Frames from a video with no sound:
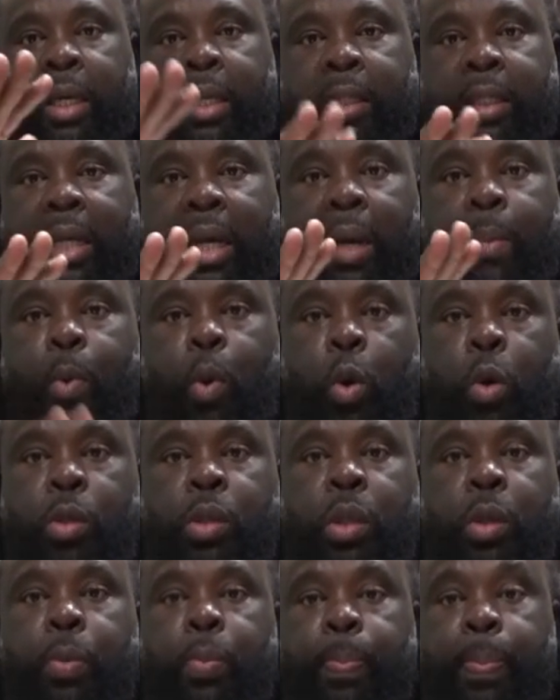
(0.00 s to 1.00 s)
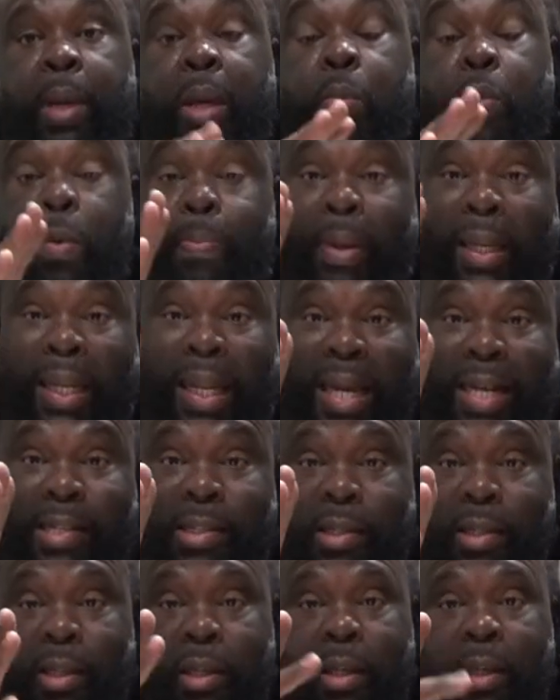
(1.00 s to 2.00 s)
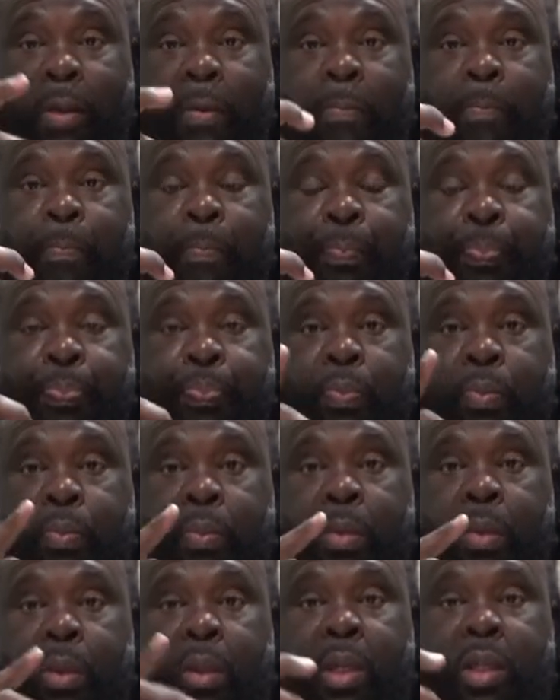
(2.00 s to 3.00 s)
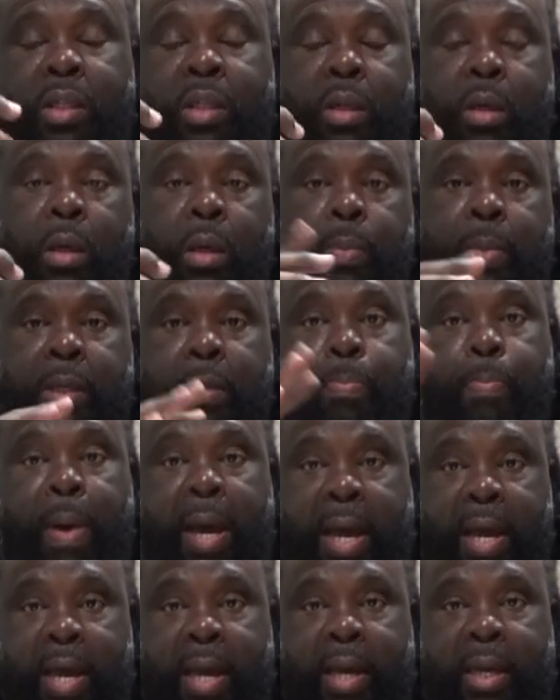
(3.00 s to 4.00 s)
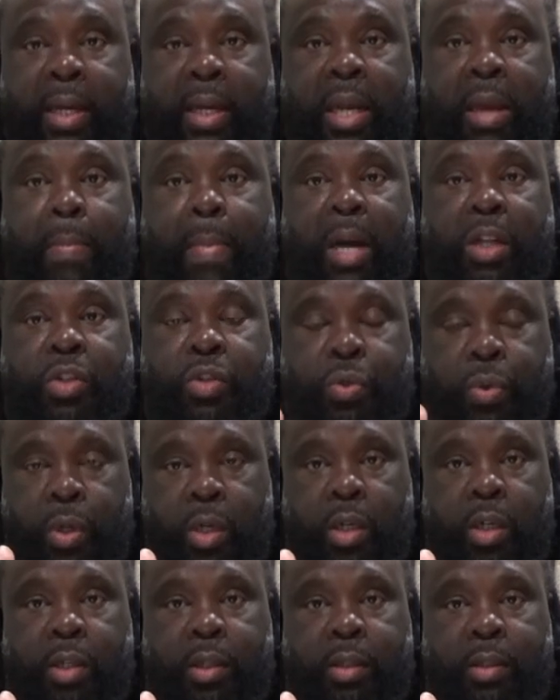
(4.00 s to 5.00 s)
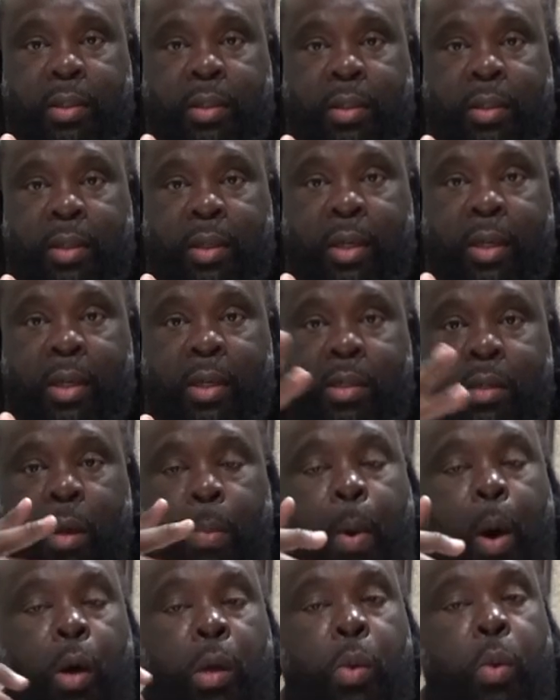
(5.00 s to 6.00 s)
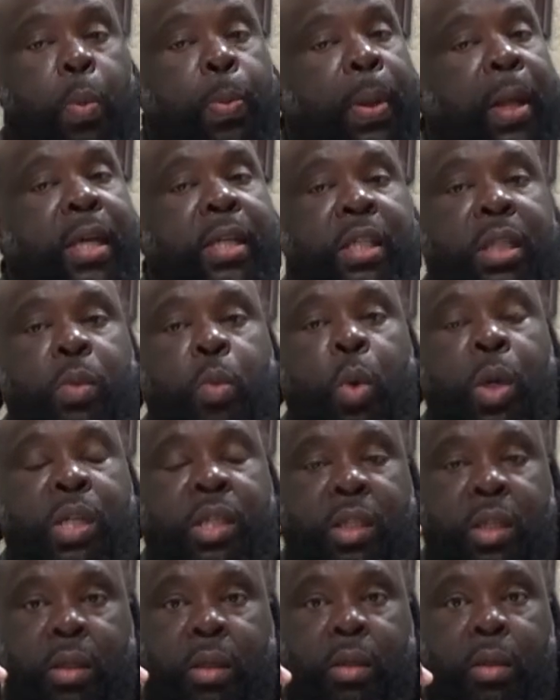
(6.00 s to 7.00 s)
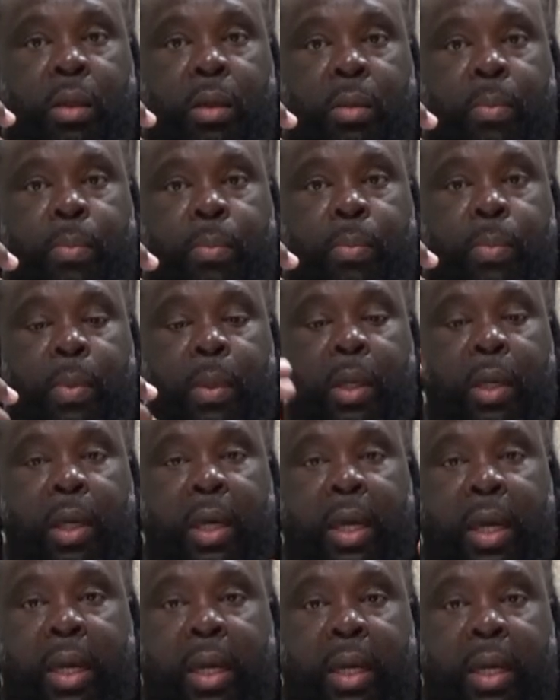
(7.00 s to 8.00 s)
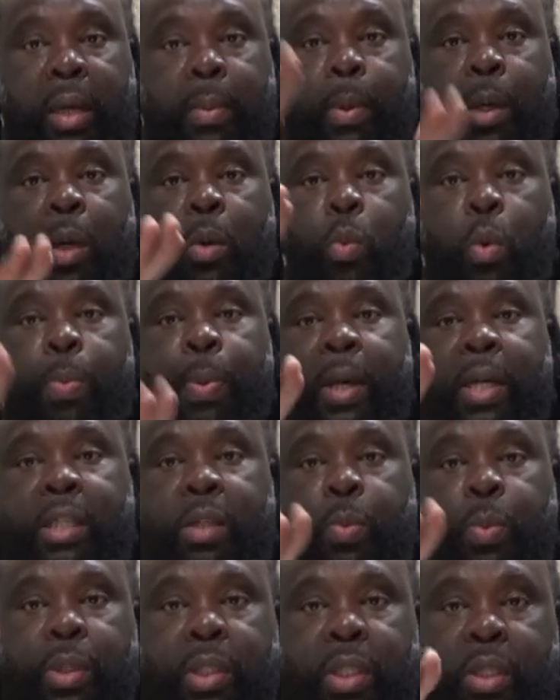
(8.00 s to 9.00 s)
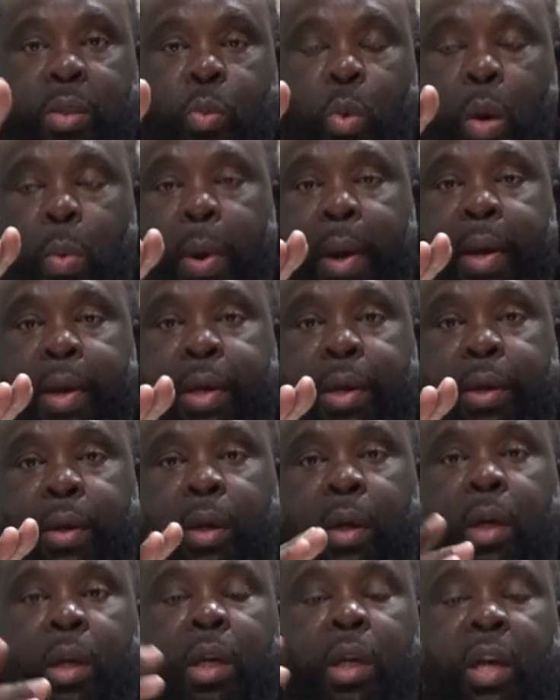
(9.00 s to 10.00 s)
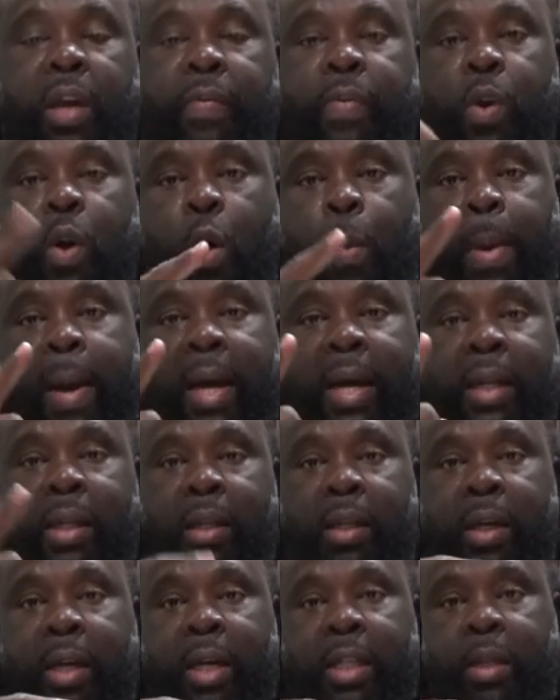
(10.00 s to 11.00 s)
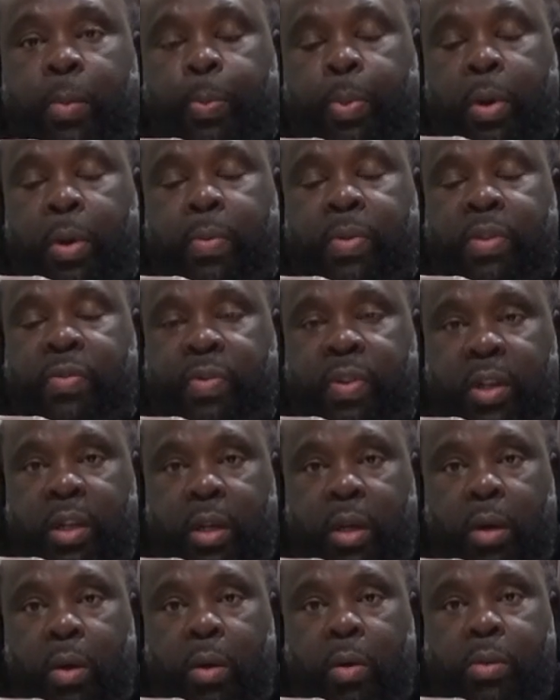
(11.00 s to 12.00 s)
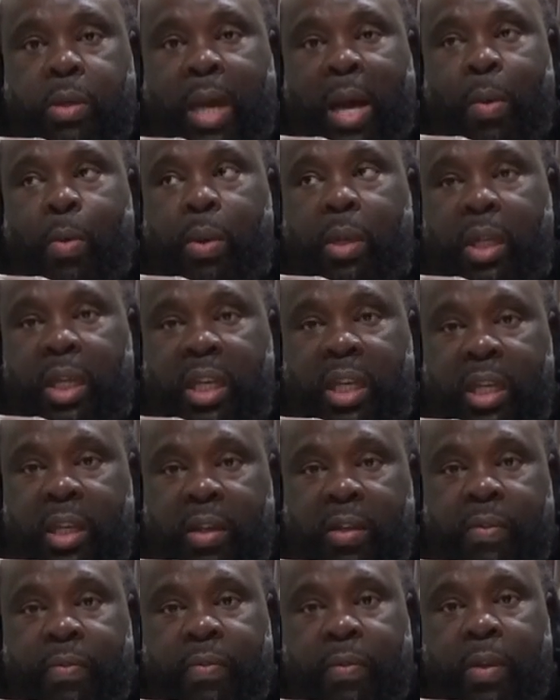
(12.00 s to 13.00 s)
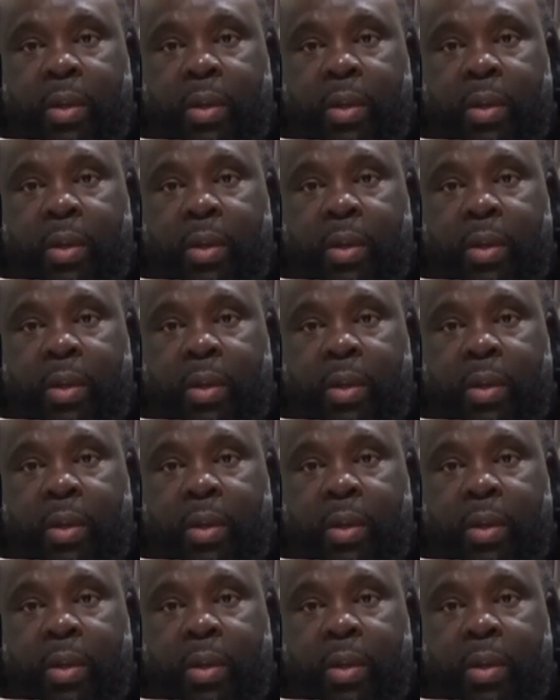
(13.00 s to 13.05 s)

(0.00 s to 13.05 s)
that I'm going to be replacing the sub that's bad in my truck. So I'm only replacing one sub, and I'm gonna replace it with this one right here. If you go back and look at the previous videos, I will leave